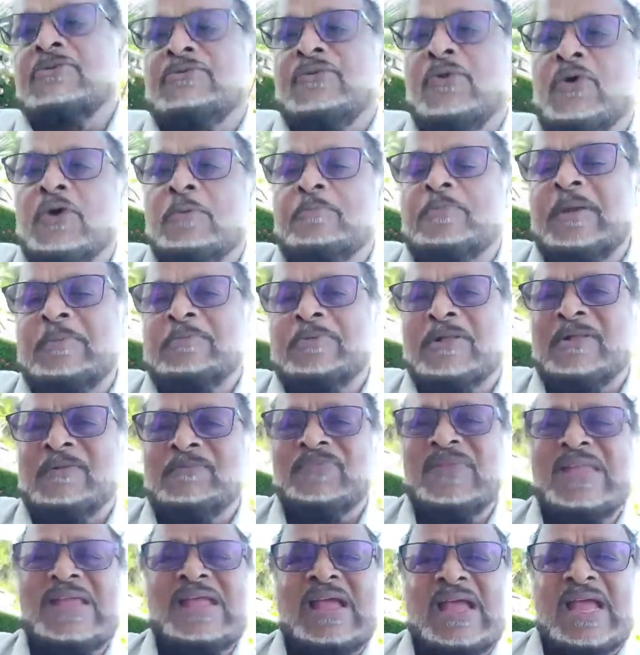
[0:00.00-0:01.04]
for people.
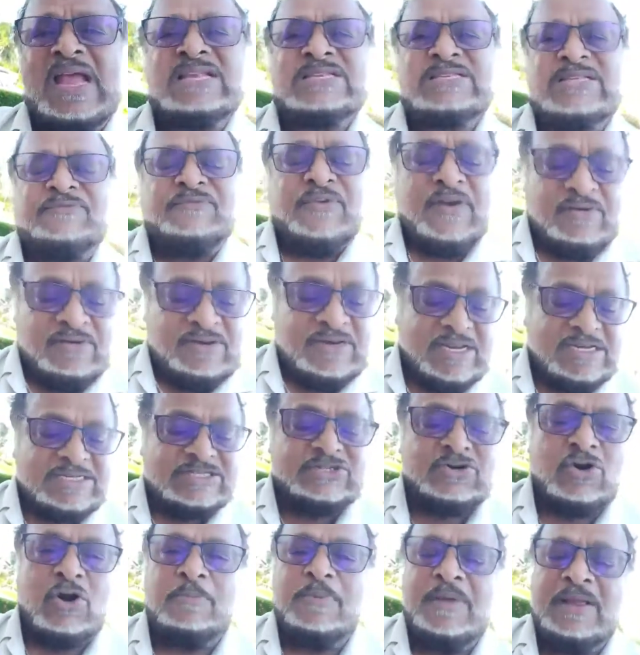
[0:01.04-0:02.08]
It's a very
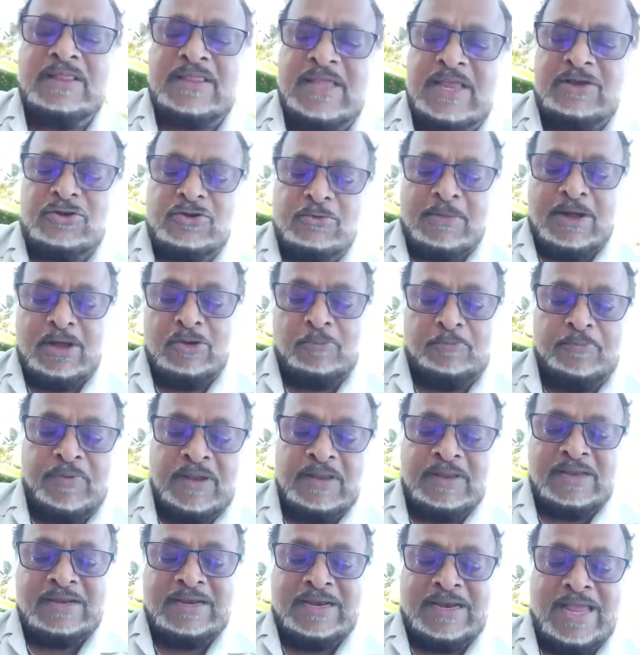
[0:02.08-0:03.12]
disturbing thing, to my
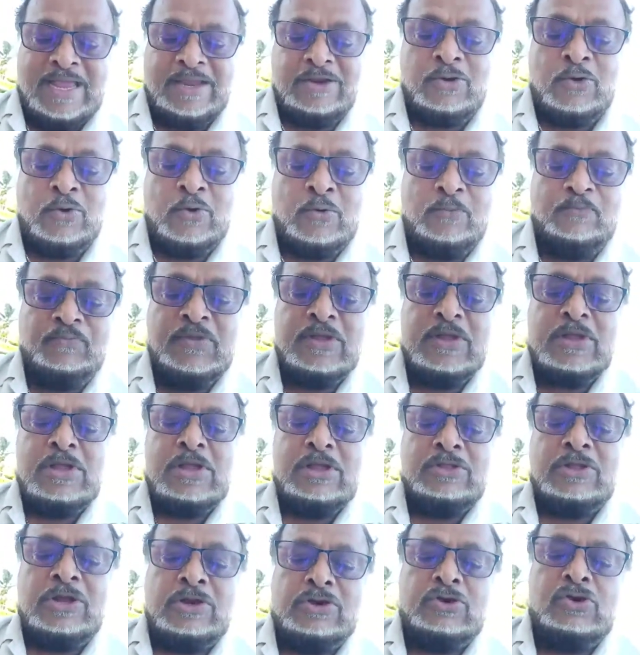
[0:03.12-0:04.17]
opinion, and I know
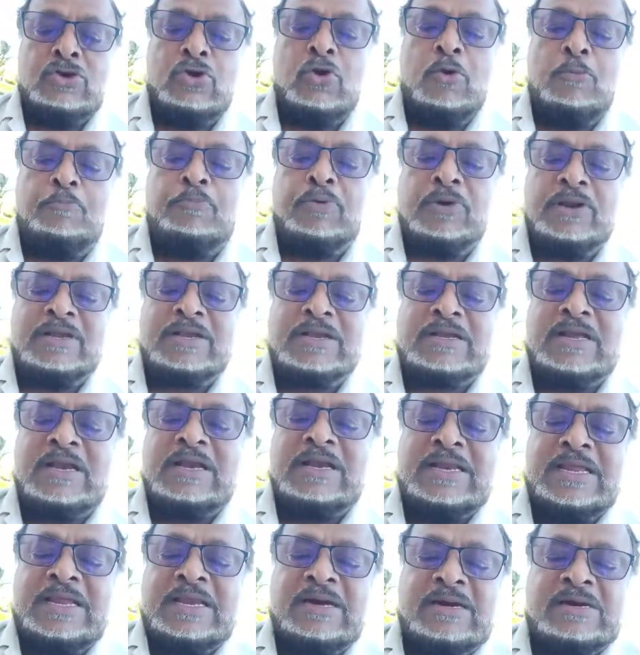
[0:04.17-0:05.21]
that no political
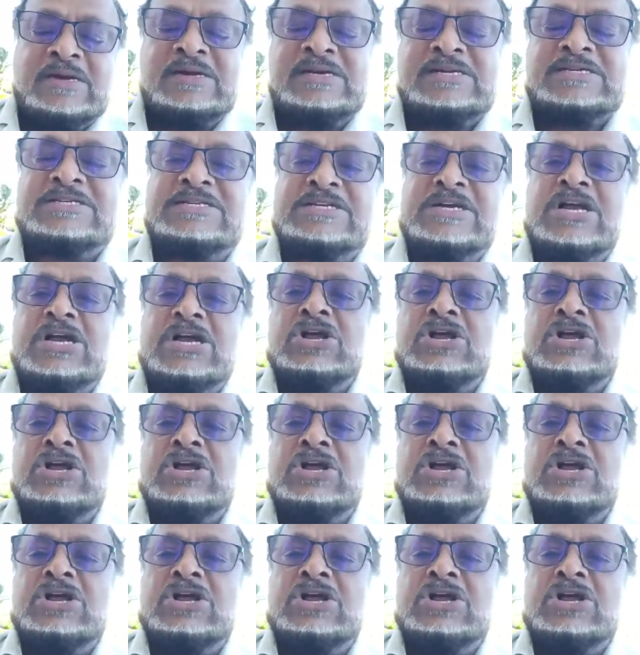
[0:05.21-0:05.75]
leaders,